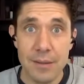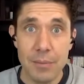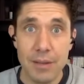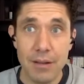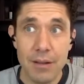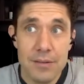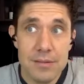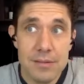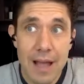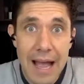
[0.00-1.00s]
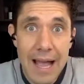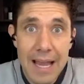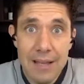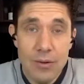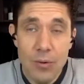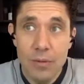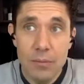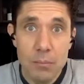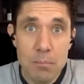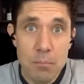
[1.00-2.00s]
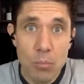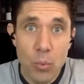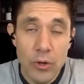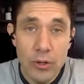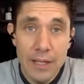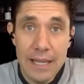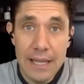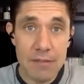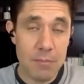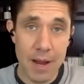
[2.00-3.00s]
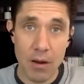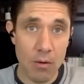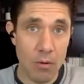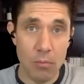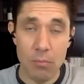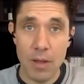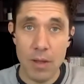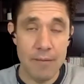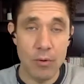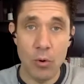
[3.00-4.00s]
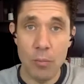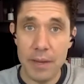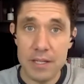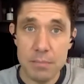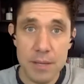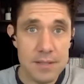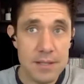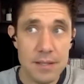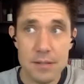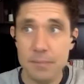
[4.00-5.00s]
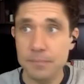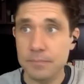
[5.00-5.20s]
because I don't rarely leave my home. I have a home-based business.